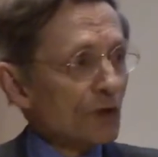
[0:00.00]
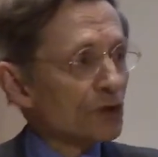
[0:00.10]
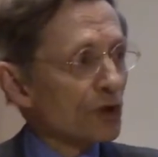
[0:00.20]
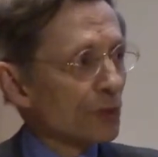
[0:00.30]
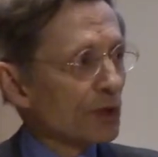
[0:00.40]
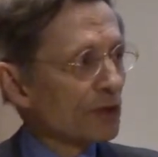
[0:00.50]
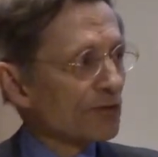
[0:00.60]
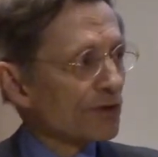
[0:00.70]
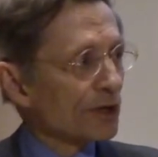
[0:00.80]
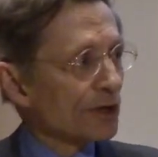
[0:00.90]
So we
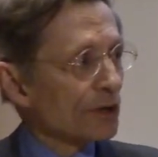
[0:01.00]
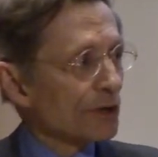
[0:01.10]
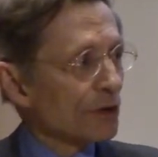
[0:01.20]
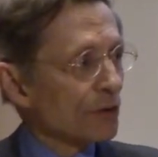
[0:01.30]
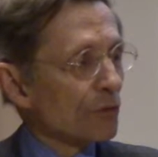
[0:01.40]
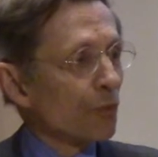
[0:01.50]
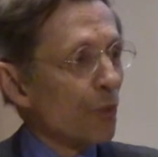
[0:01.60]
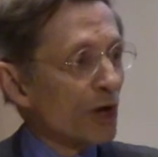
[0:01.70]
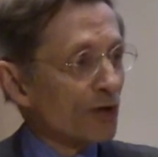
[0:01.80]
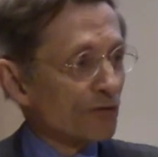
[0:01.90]
live at a
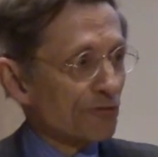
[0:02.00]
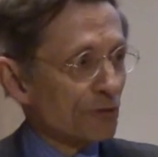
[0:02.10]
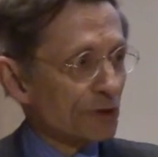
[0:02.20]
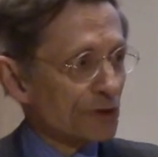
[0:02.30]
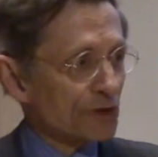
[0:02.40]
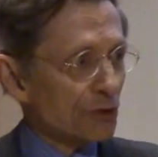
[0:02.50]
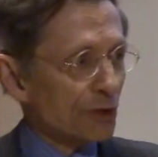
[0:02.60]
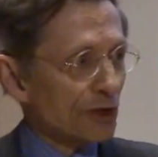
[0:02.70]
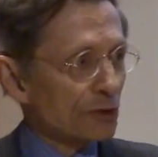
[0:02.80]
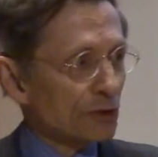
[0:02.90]
wonderful
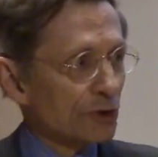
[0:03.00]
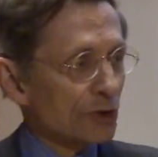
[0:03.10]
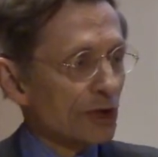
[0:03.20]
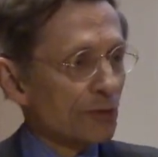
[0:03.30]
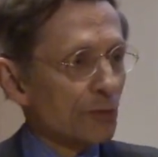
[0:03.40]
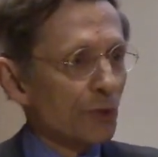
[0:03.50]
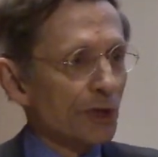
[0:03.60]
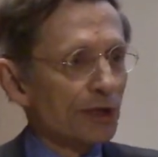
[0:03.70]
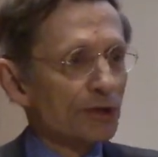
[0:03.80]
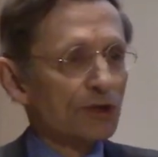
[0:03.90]
historical turning
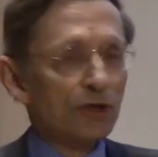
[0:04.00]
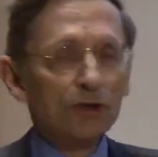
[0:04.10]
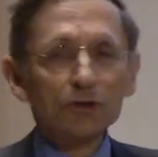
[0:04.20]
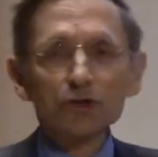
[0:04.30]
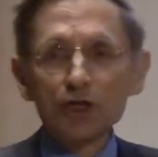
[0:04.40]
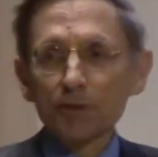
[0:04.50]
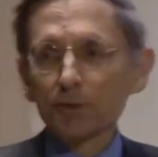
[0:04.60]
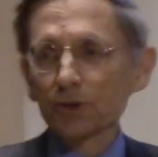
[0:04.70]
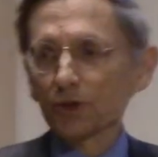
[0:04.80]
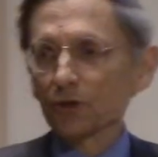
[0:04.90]
point. It's a huge
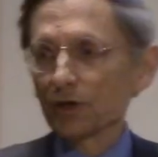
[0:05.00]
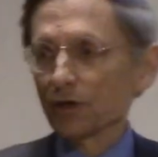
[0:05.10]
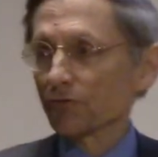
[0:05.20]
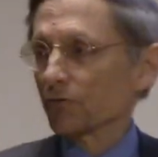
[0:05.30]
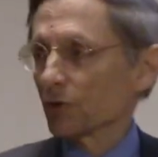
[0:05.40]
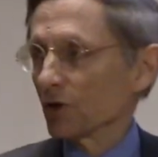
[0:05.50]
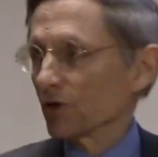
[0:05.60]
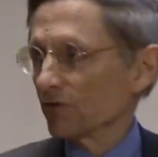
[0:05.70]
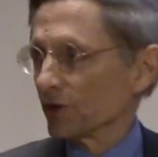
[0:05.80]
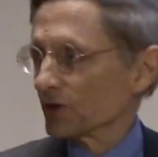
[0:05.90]
opportunity for
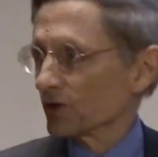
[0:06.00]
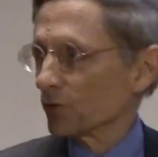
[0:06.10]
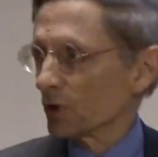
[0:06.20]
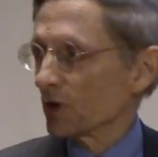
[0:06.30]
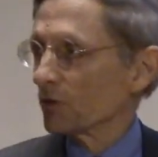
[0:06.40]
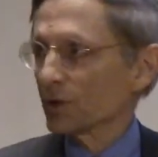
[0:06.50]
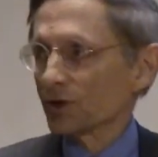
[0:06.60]
all of us, and one of the